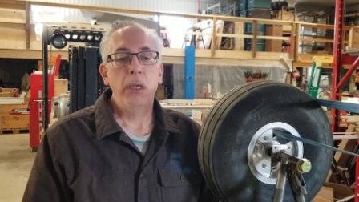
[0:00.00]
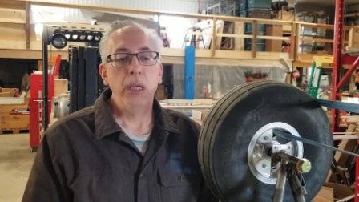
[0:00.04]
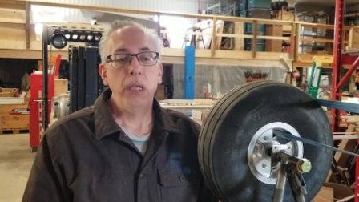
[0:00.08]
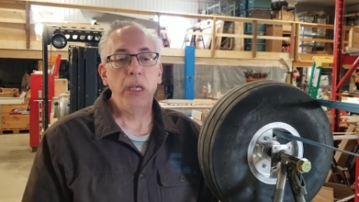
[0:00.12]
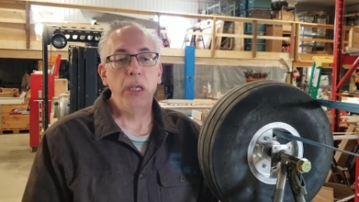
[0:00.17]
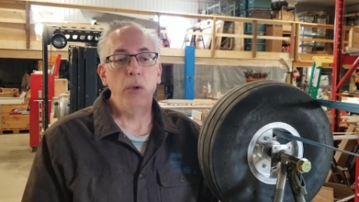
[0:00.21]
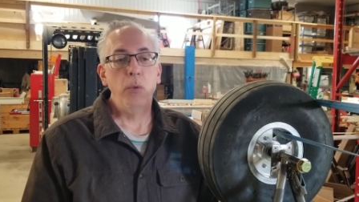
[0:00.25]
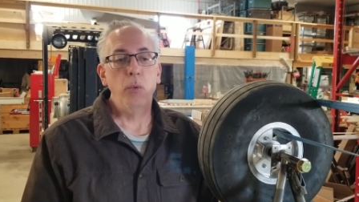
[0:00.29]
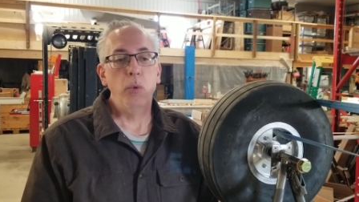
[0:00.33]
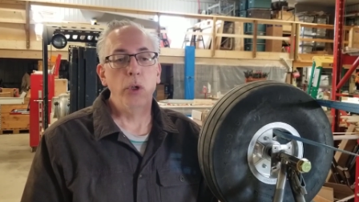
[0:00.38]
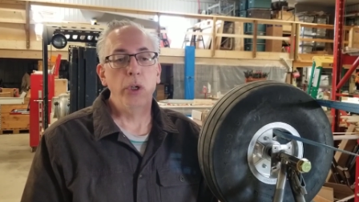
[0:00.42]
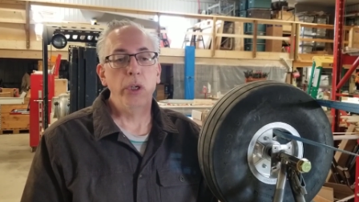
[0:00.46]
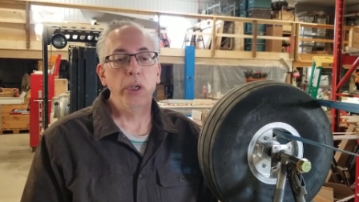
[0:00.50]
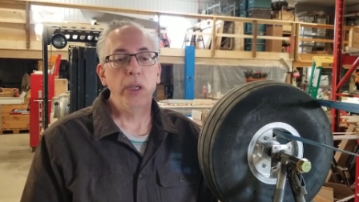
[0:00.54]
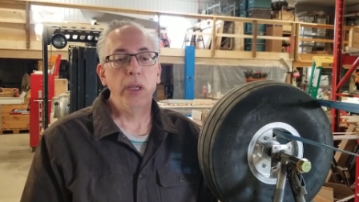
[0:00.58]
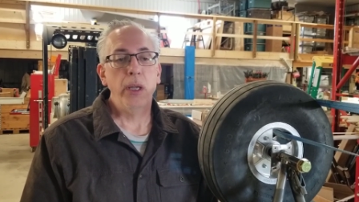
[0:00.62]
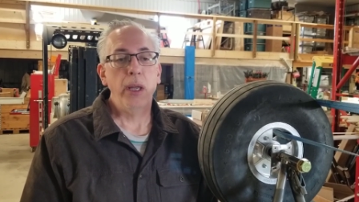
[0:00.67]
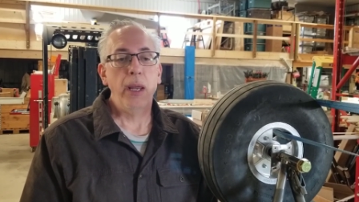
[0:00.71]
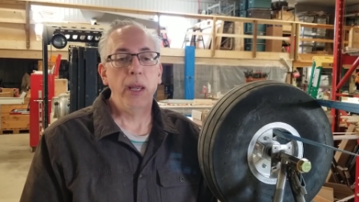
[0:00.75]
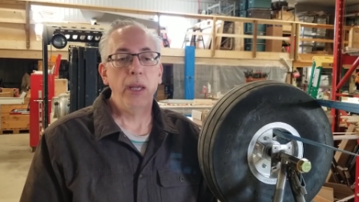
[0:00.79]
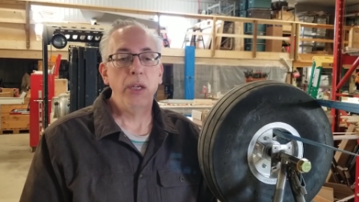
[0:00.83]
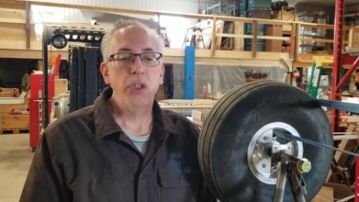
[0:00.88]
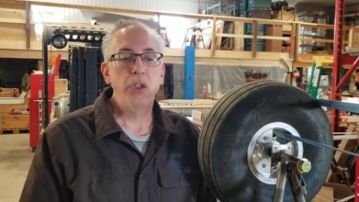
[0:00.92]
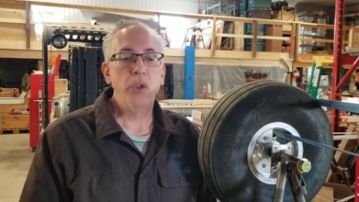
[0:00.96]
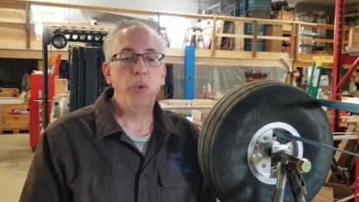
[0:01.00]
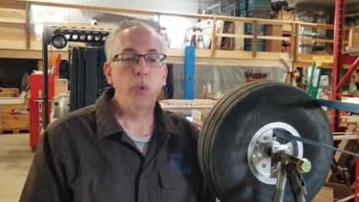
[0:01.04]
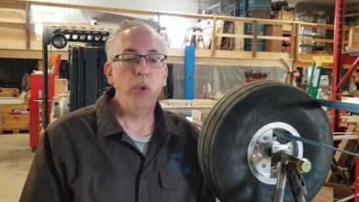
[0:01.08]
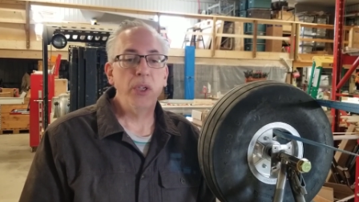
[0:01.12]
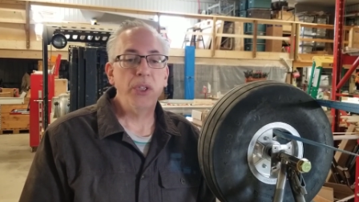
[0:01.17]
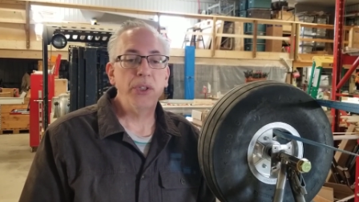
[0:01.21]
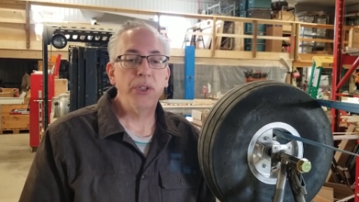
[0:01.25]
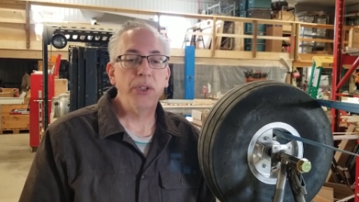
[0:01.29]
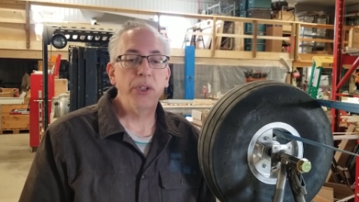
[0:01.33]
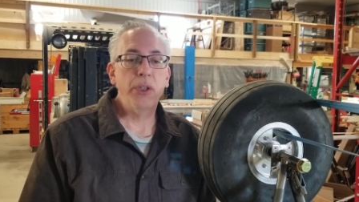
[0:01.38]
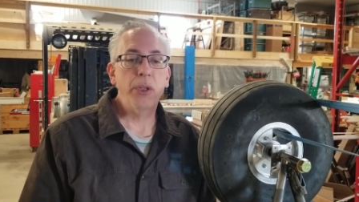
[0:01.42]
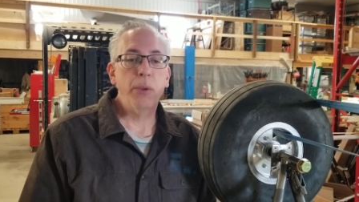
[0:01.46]
inward and
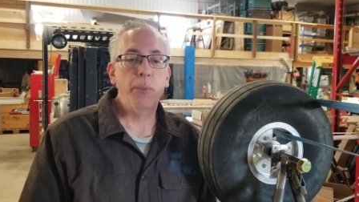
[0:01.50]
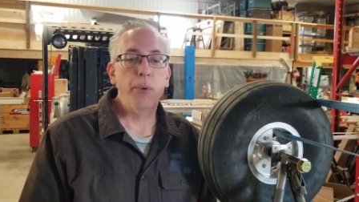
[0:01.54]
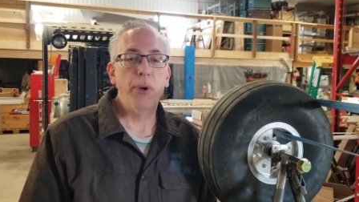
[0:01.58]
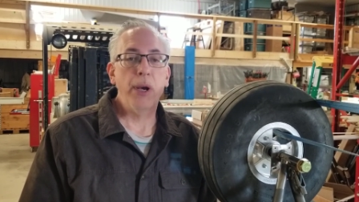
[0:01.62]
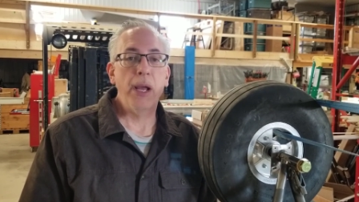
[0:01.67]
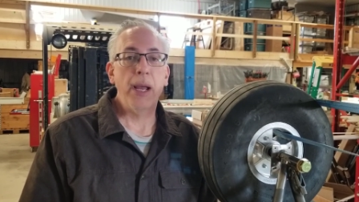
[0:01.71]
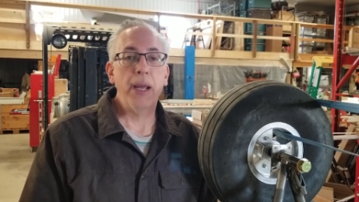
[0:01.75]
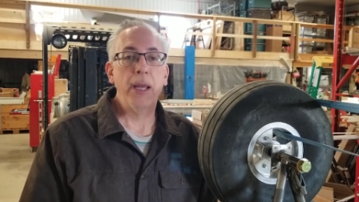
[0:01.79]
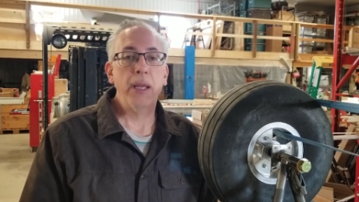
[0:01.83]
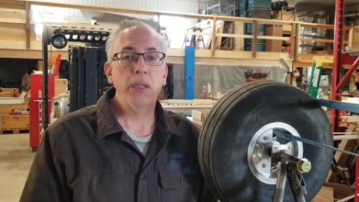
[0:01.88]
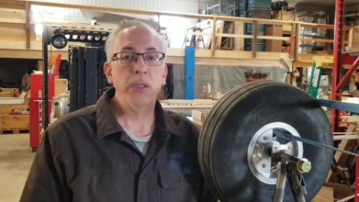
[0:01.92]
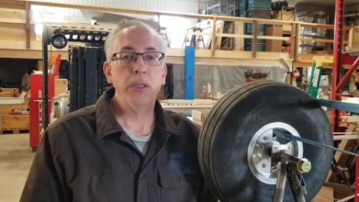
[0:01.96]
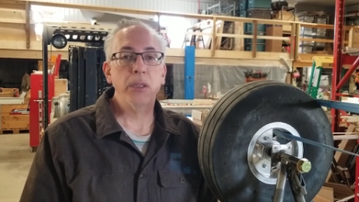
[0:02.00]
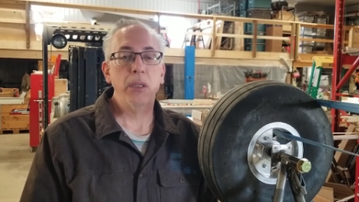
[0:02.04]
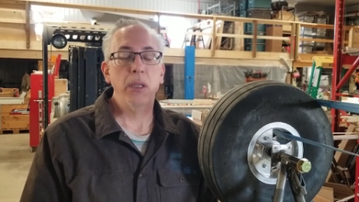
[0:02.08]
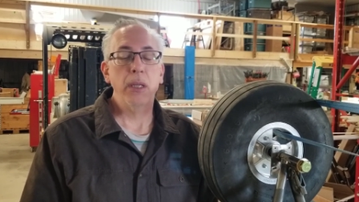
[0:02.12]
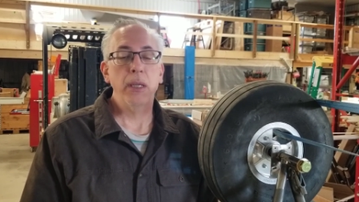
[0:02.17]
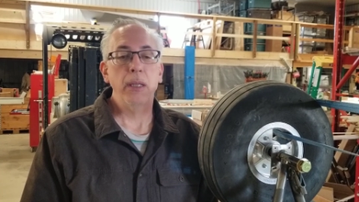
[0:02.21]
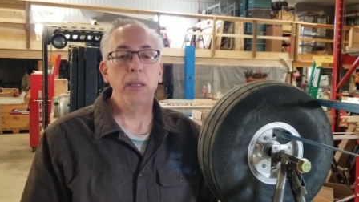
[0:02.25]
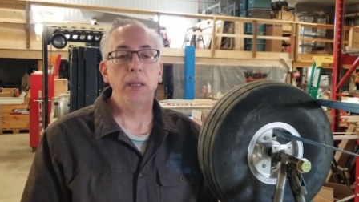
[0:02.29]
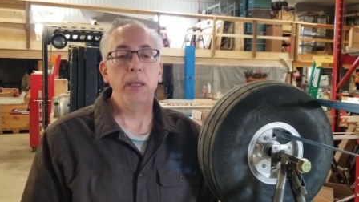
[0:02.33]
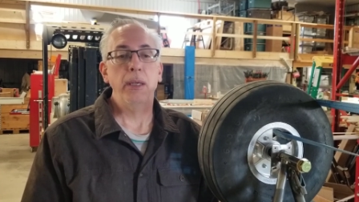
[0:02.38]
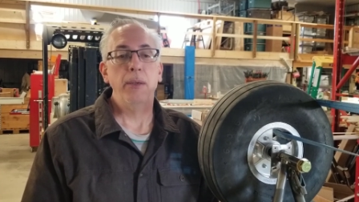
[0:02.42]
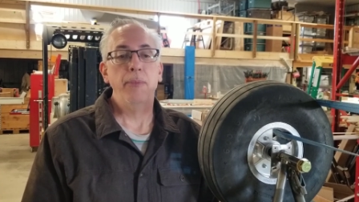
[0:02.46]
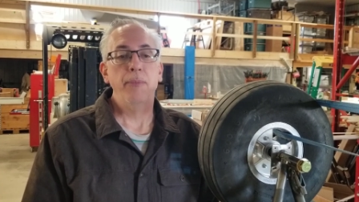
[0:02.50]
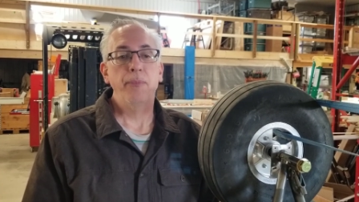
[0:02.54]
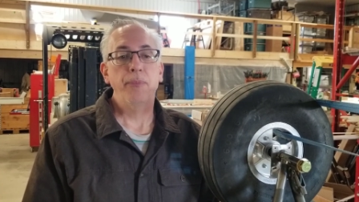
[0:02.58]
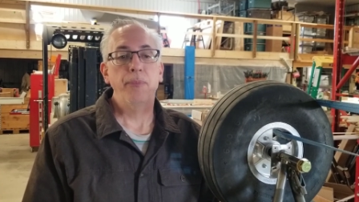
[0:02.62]
twisted the bracket slightly.